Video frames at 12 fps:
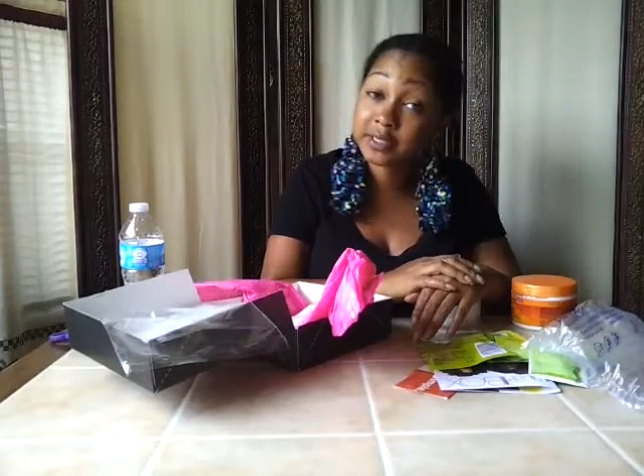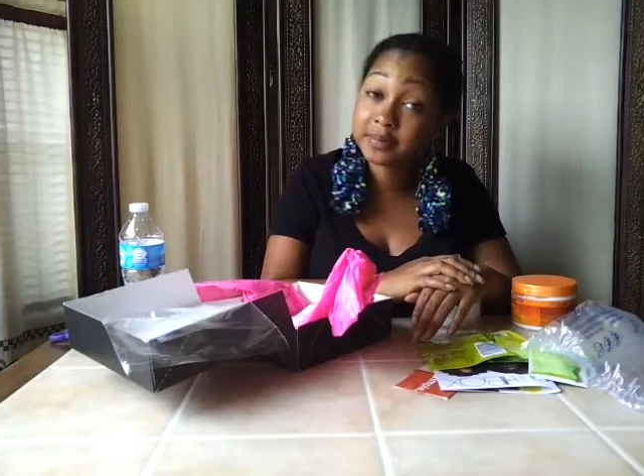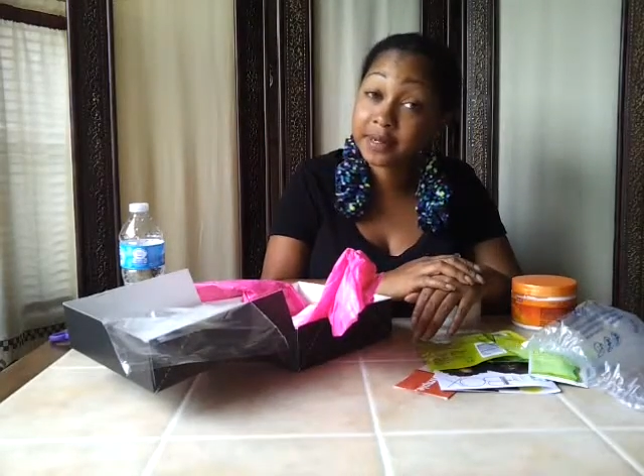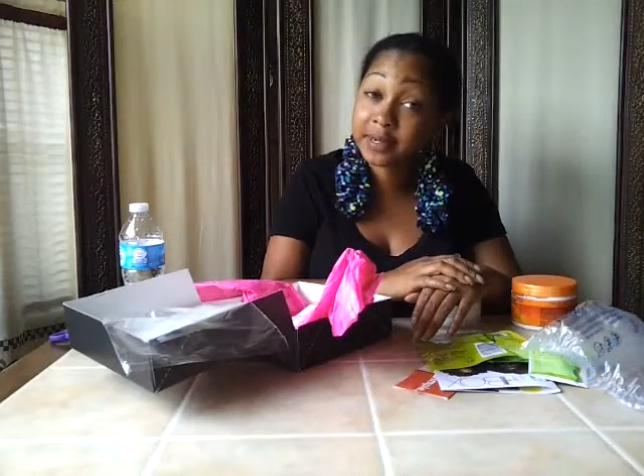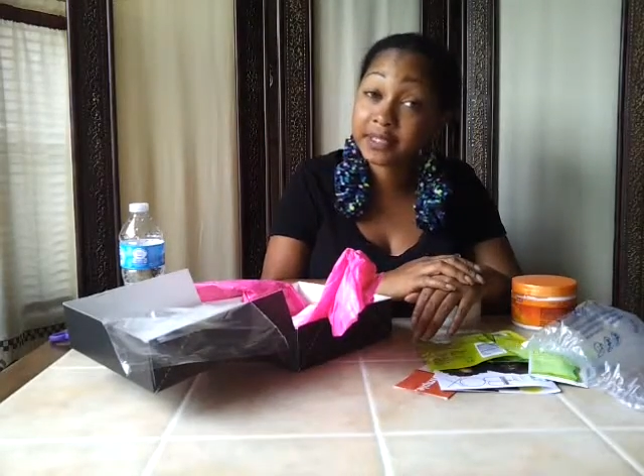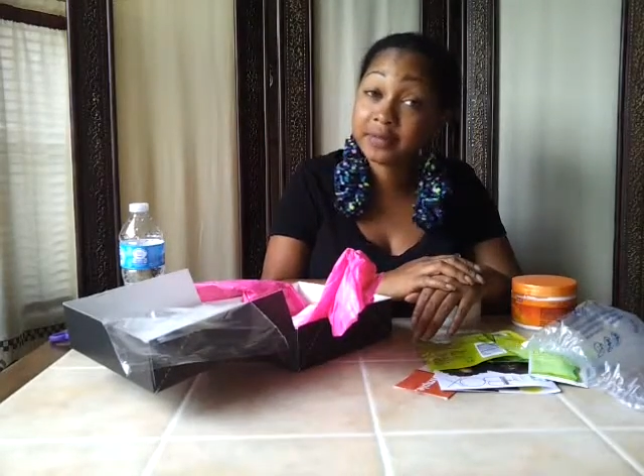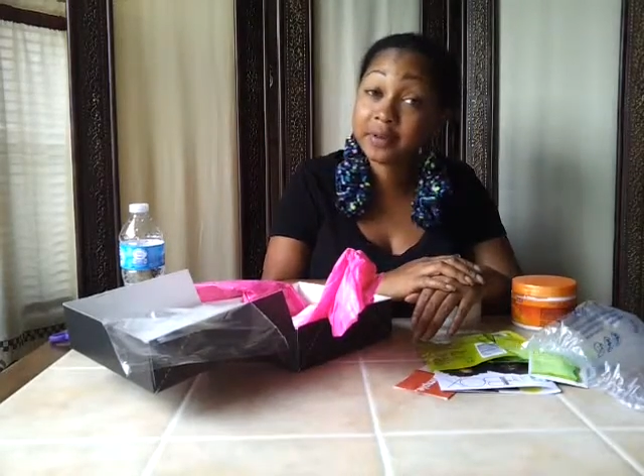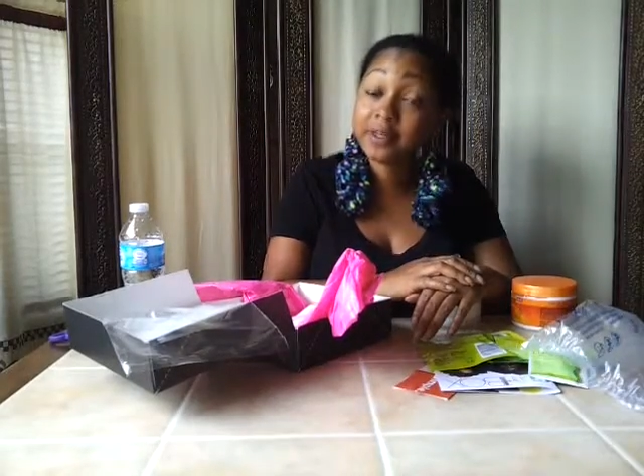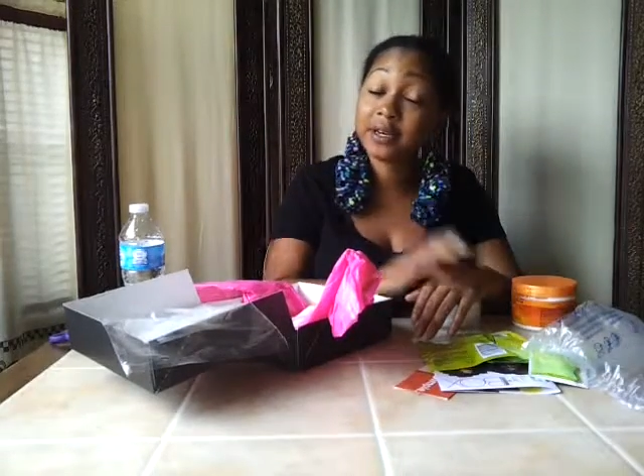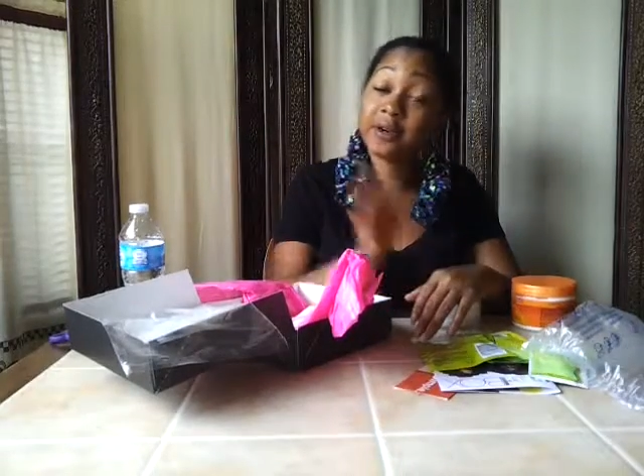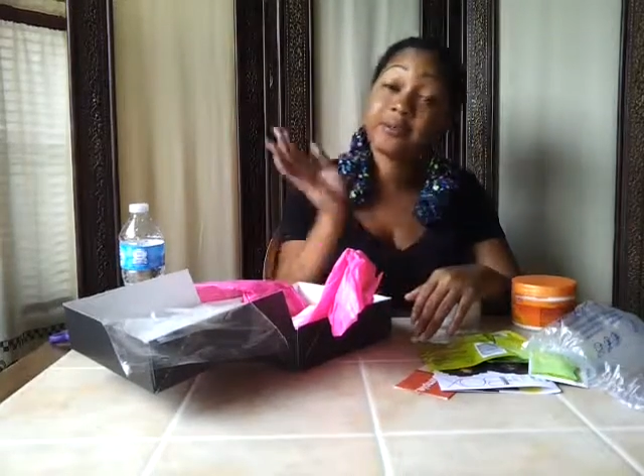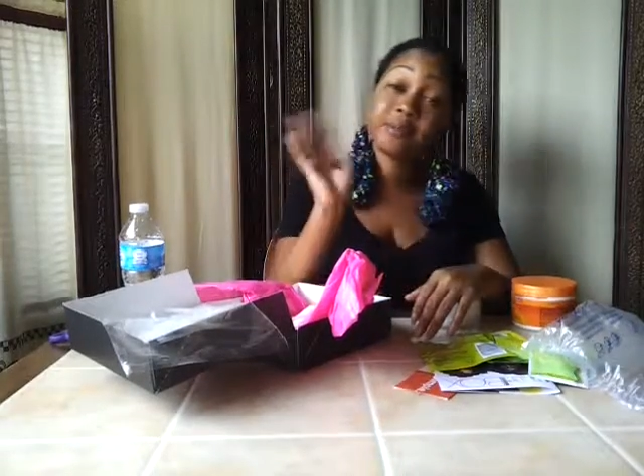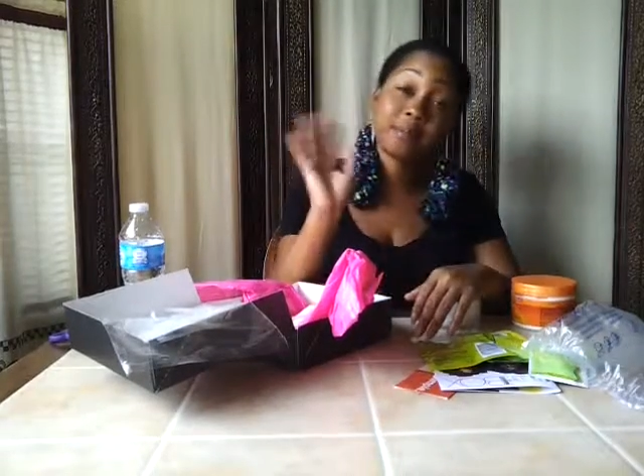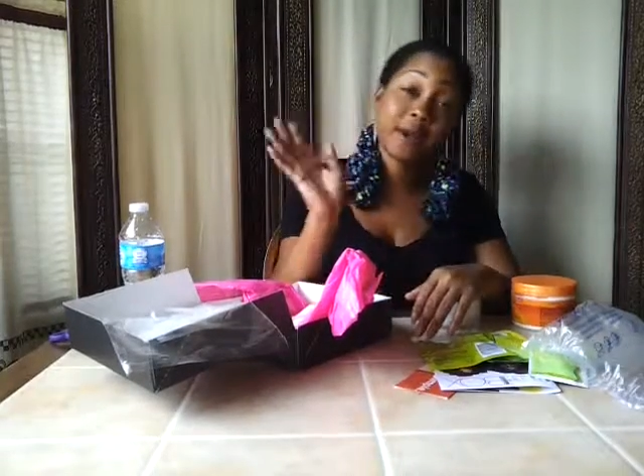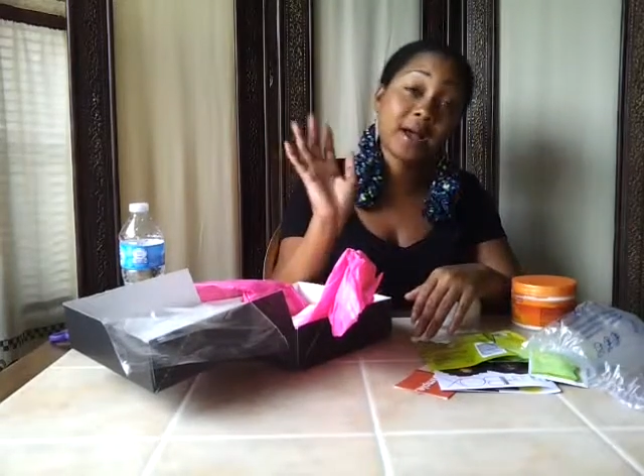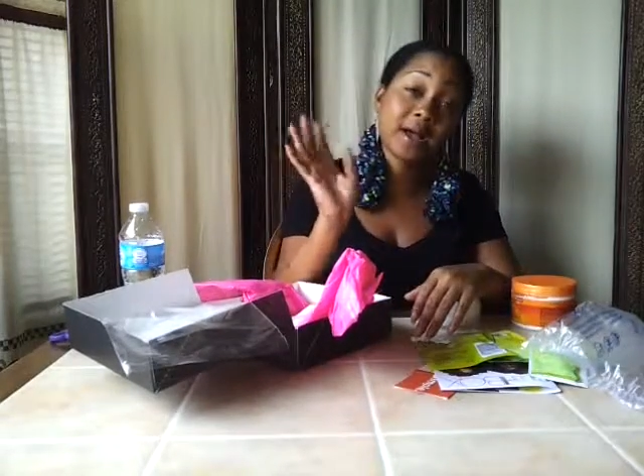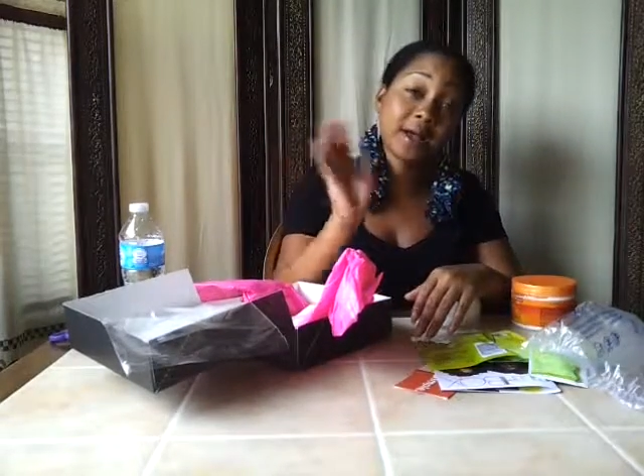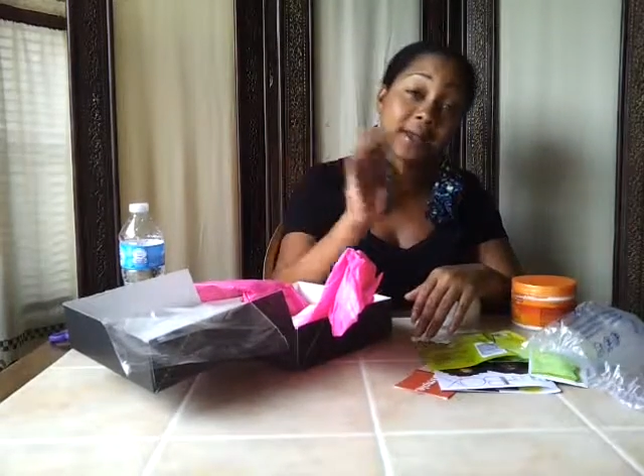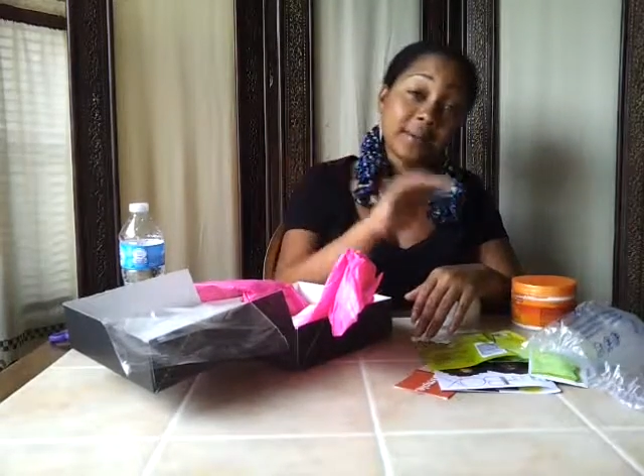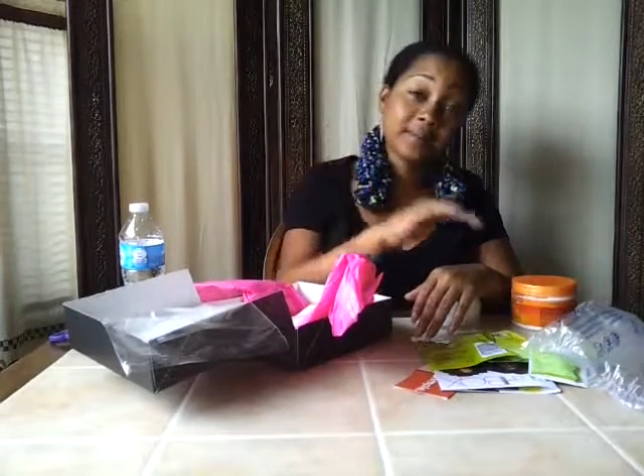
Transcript: in my next video. Bye.